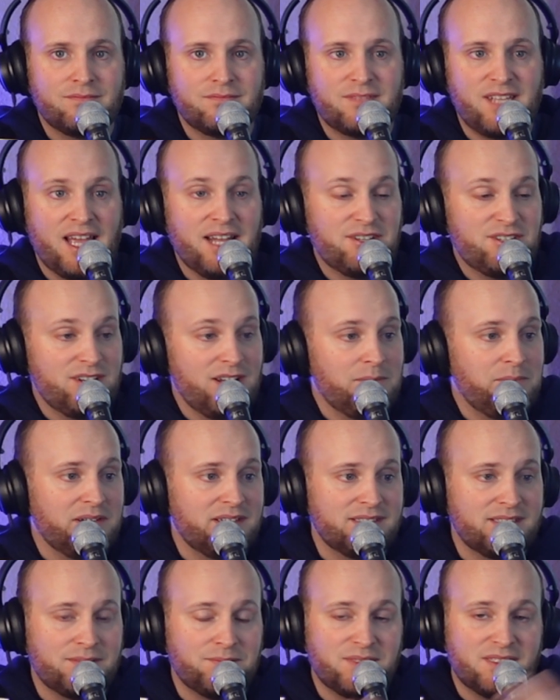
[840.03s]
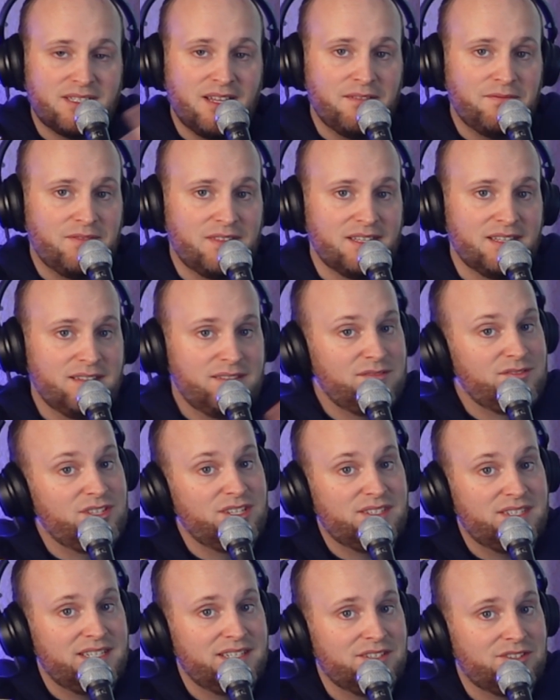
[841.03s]
Catching up on some stuff that
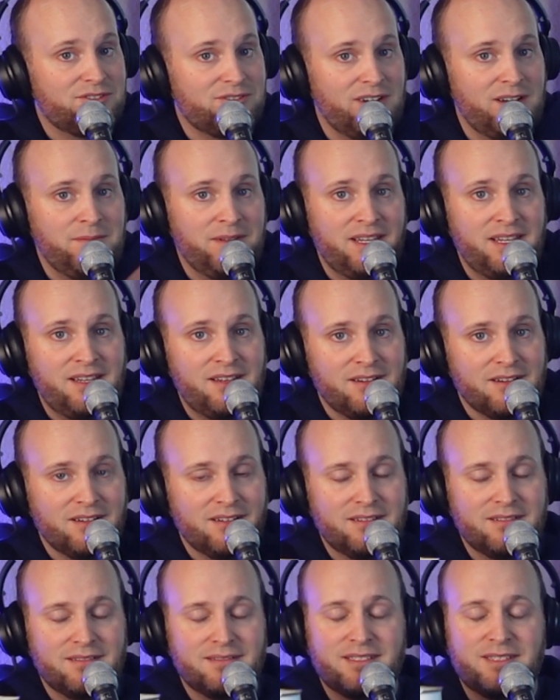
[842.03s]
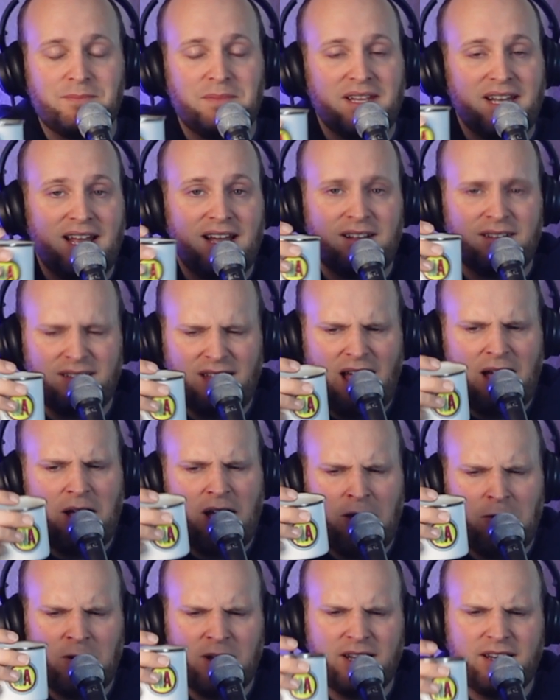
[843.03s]
just hit streaming or it's been out?
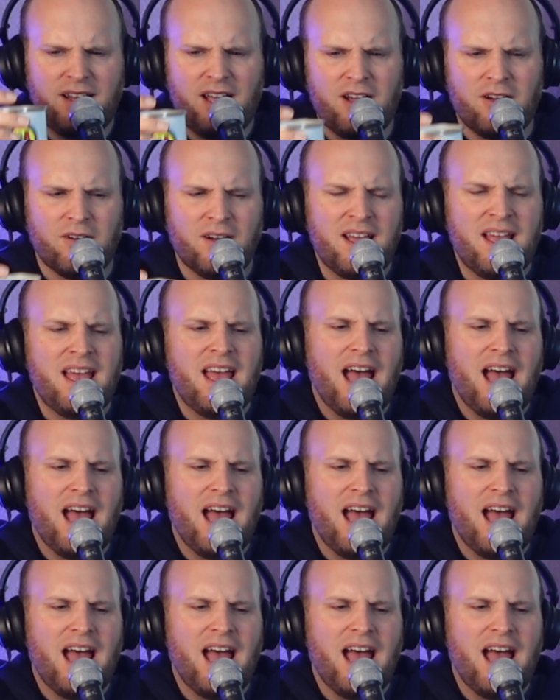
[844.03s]
I want to know.